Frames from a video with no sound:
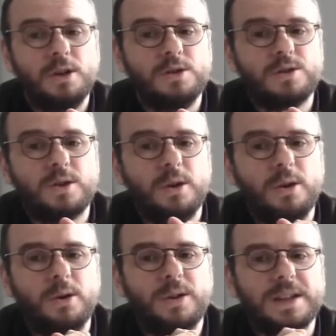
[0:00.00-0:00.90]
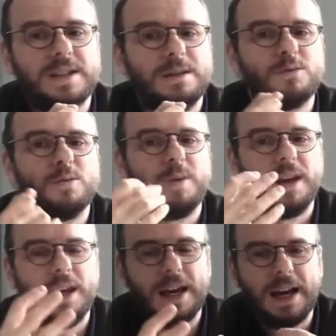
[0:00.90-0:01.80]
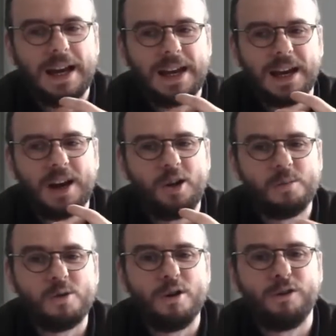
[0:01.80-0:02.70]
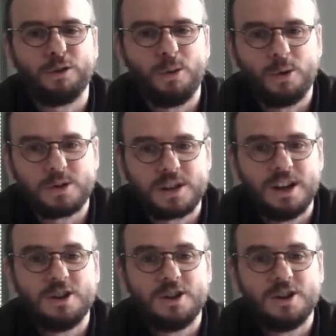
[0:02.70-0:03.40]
So there seemed to be a move towards